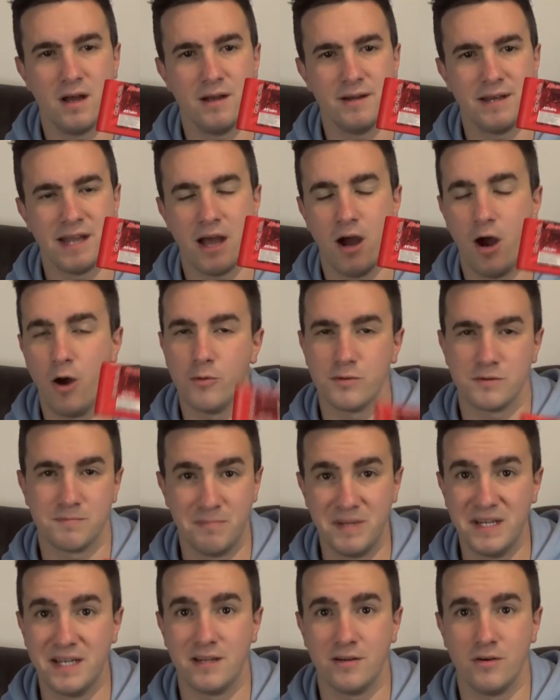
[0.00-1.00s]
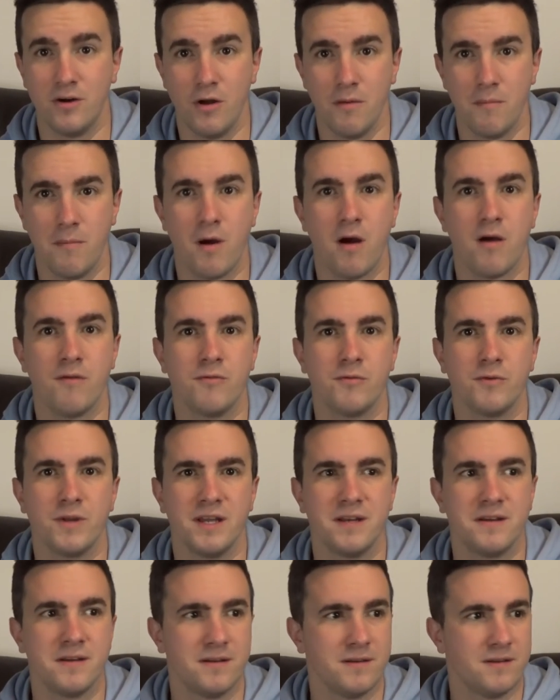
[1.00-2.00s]
Now, I was big on Marvel
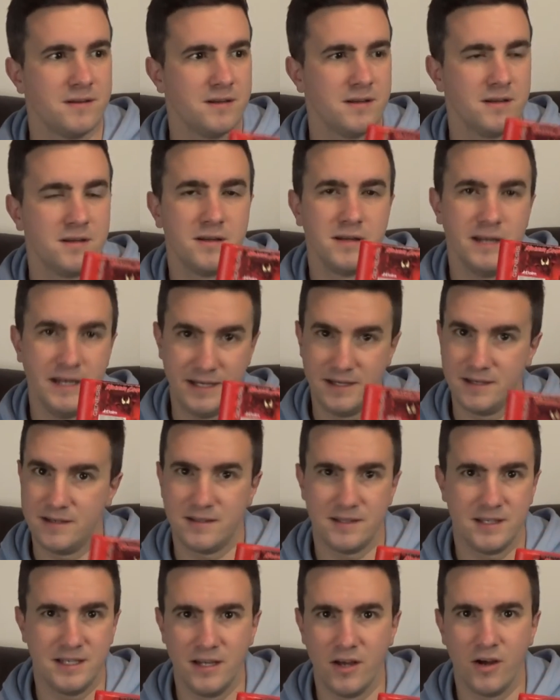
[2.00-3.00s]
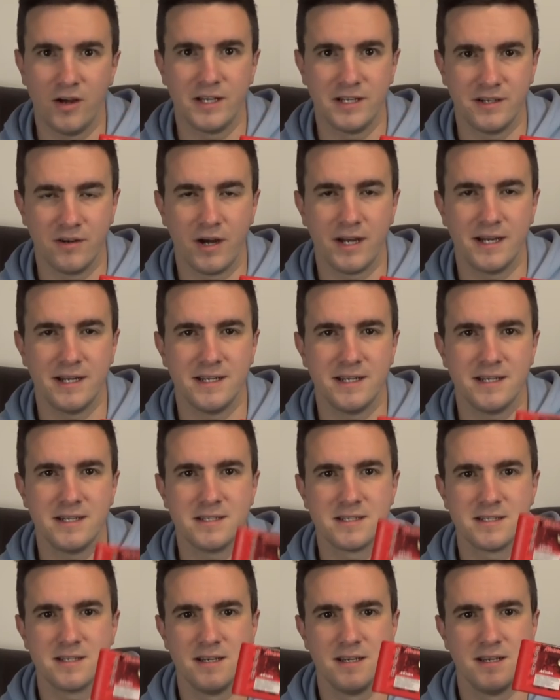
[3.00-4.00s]
then, in the early
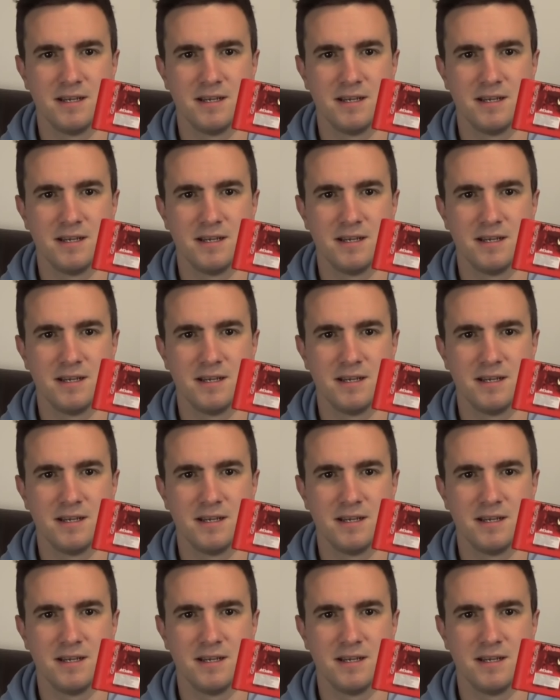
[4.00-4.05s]
90s,